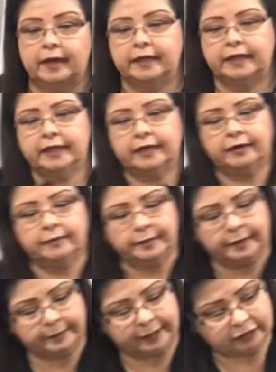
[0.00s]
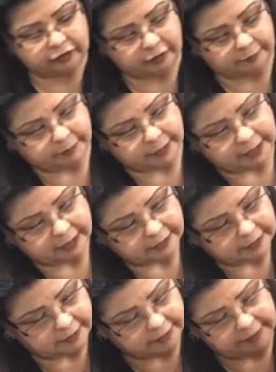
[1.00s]
Right here, I'm going to make sure it
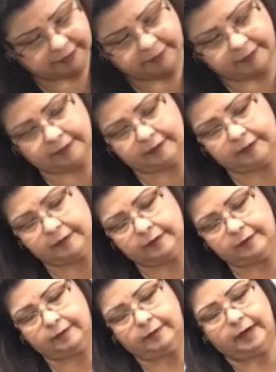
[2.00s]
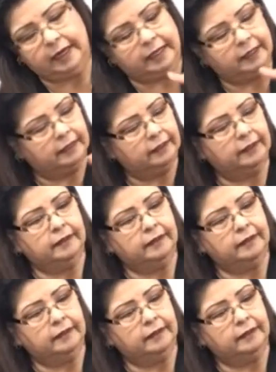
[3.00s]
blends, right?